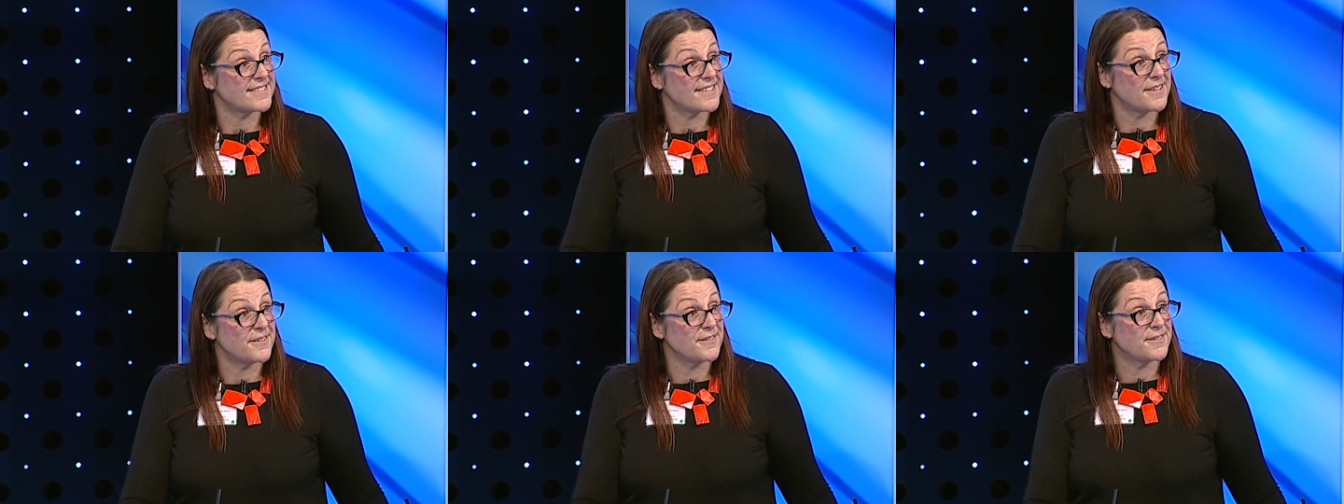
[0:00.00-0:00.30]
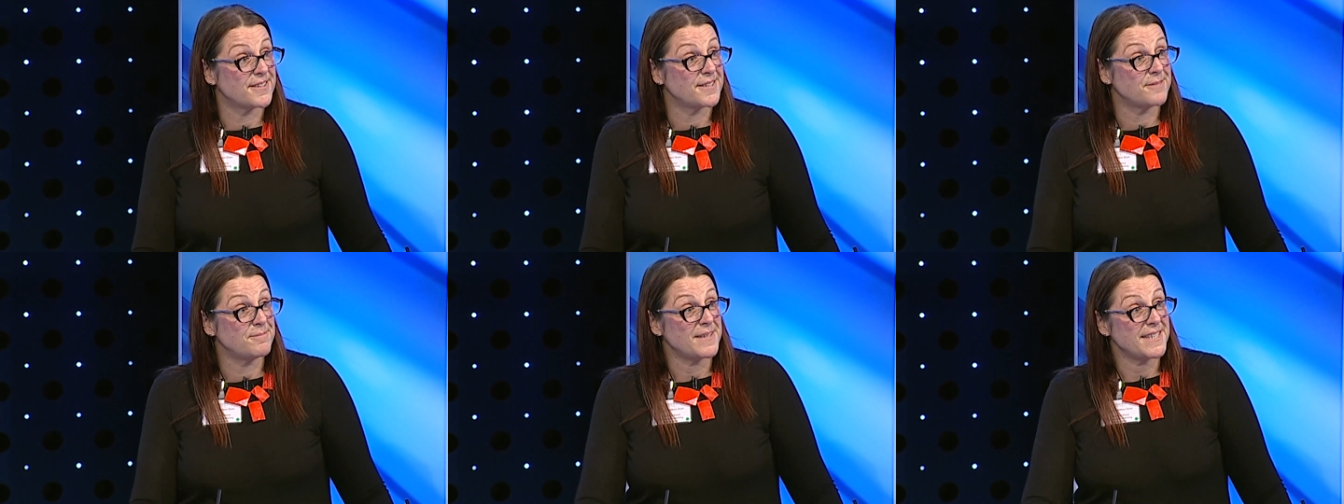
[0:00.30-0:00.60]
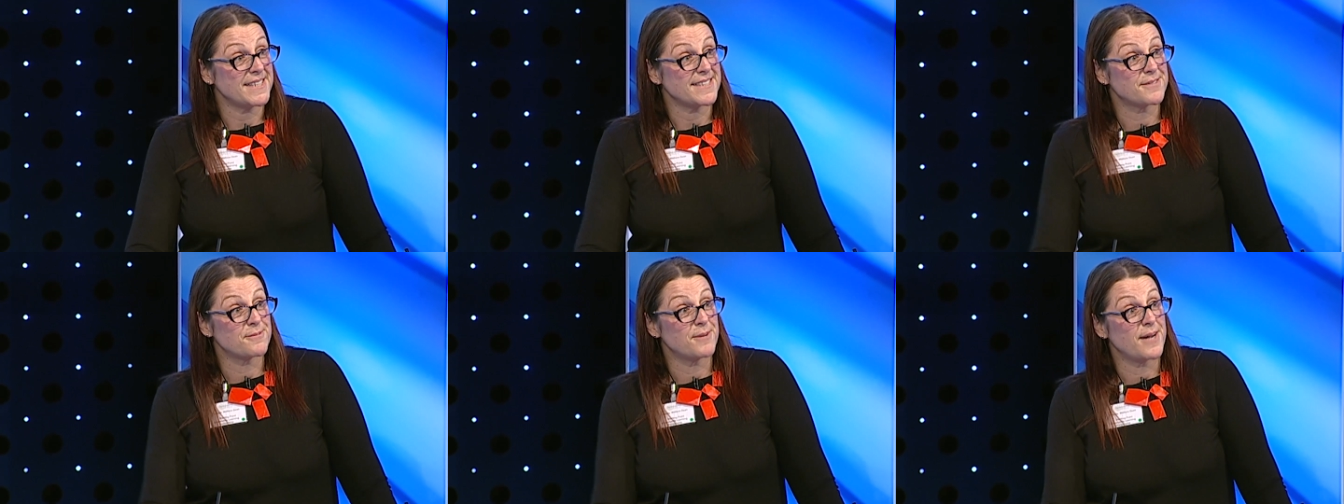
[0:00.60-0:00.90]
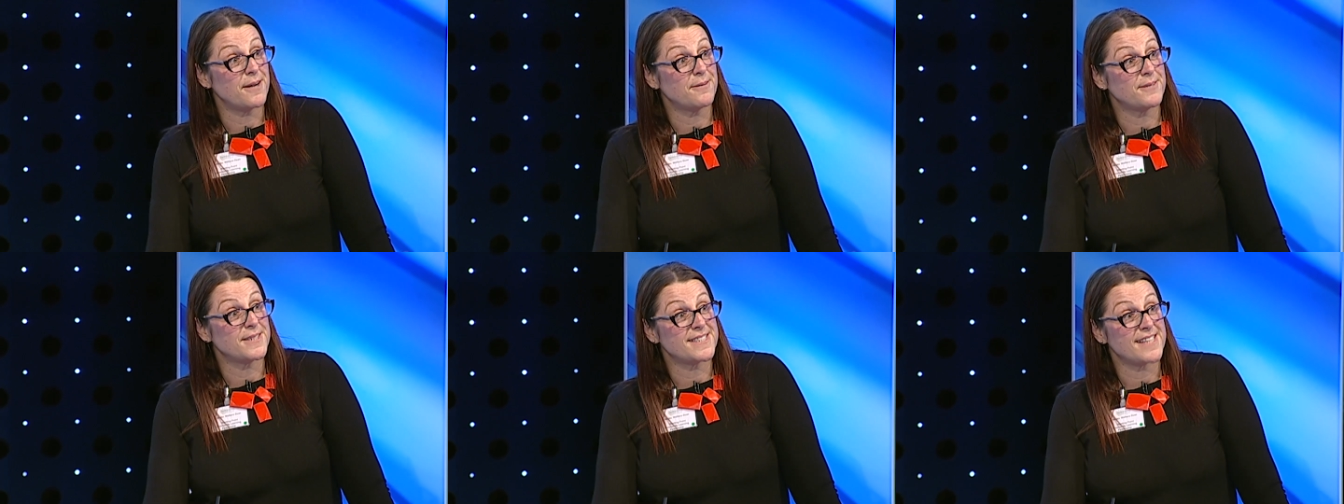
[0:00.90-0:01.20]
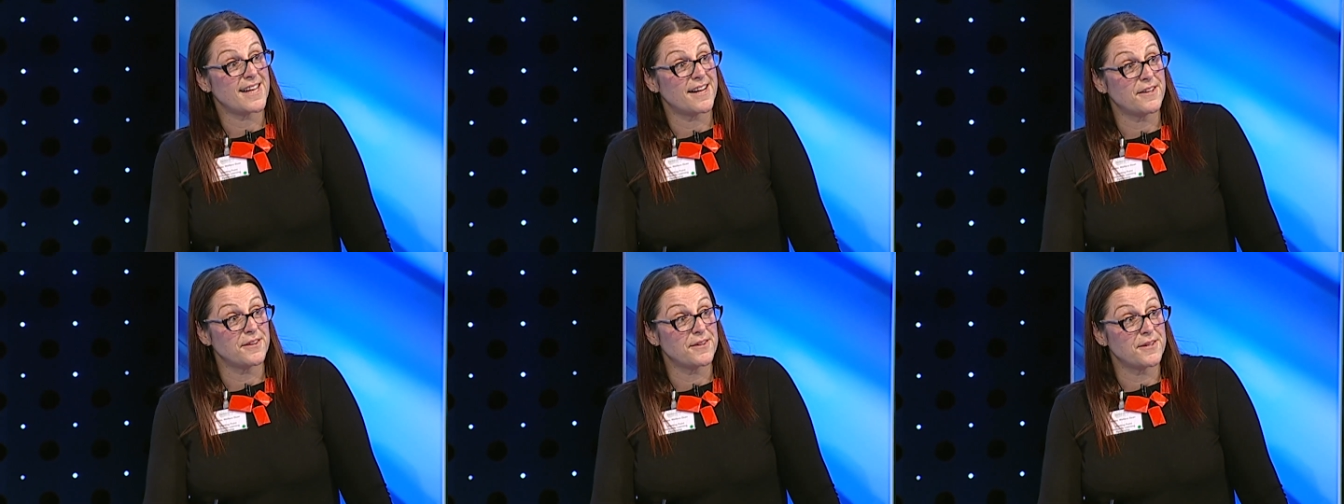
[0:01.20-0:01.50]
So the bits where we
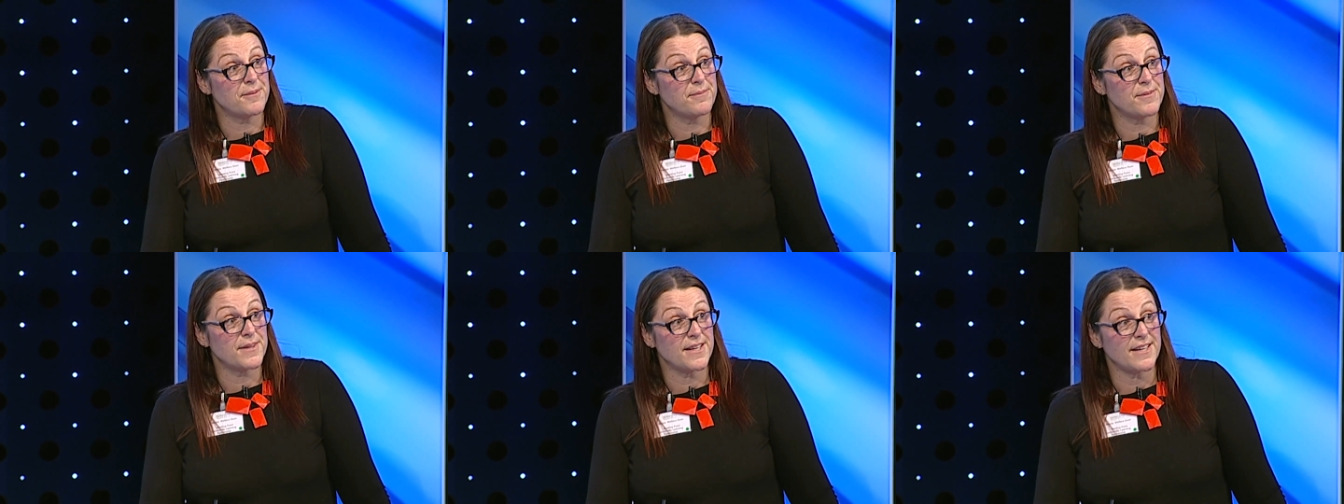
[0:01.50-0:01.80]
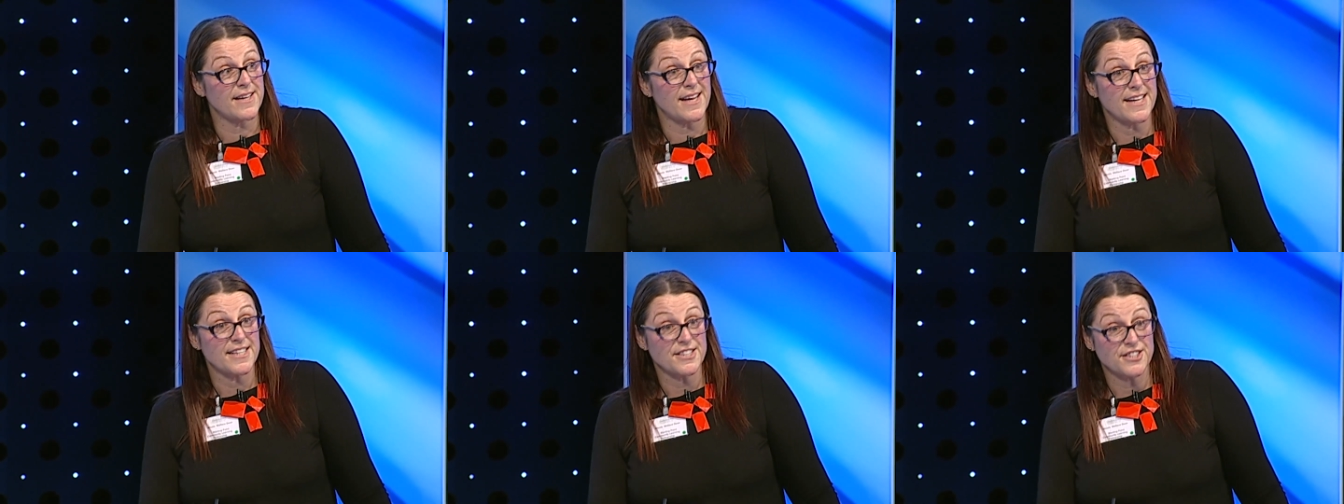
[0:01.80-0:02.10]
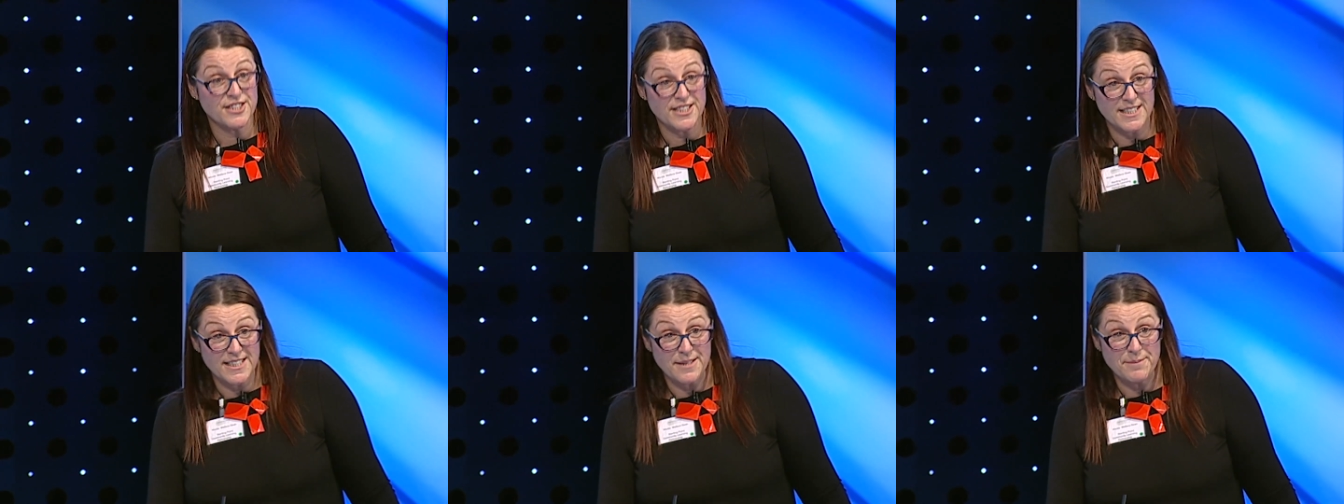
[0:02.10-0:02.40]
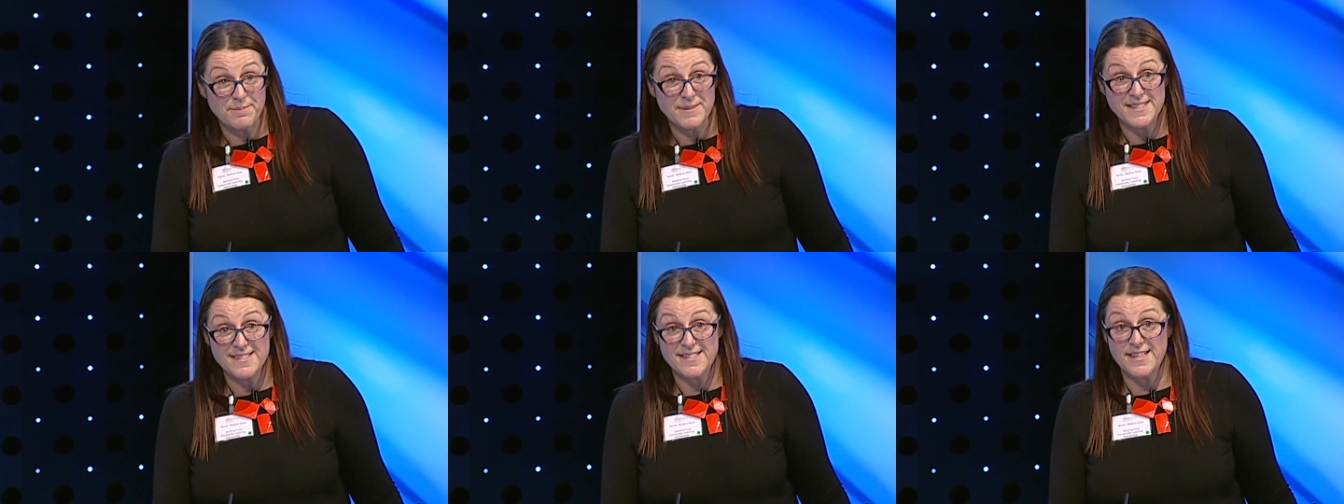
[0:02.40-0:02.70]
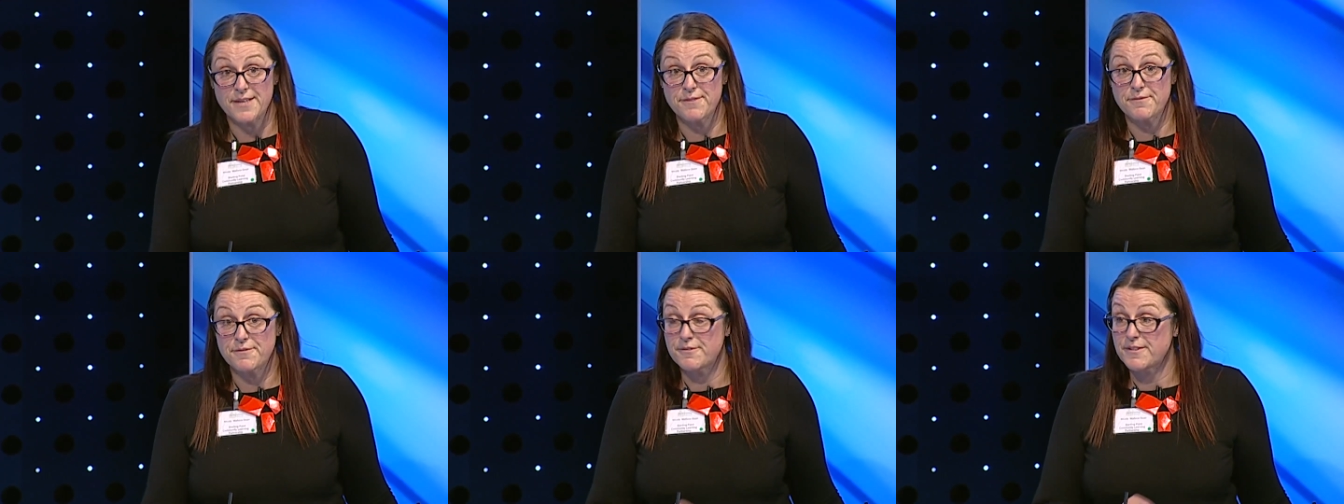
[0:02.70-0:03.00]
tell them that actually it'd be
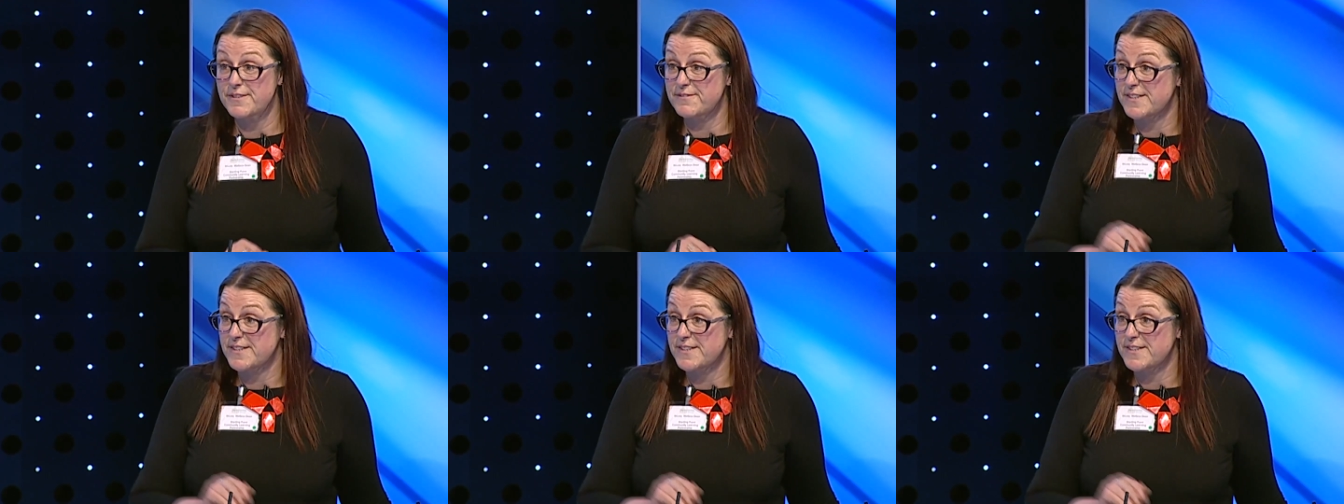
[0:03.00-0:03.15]
safer